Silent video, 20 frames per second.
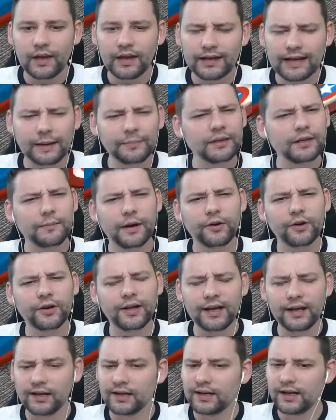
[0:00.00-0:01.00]
Captain
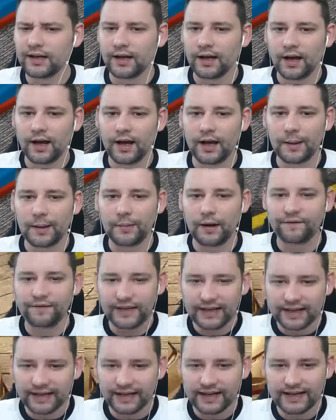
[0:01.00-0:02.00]
America? I
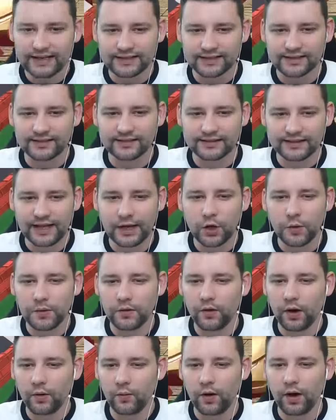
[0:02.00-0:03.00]
think it is. That could be
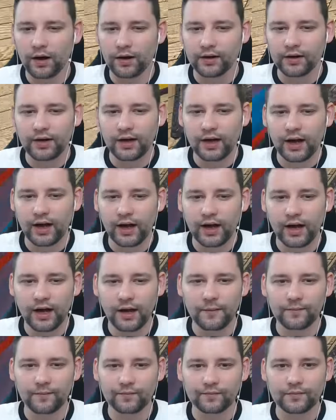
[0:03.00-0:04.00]
the right one.
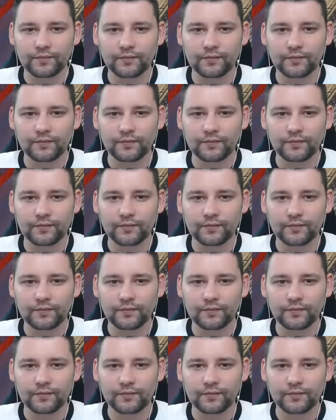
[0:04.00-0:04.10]
I'm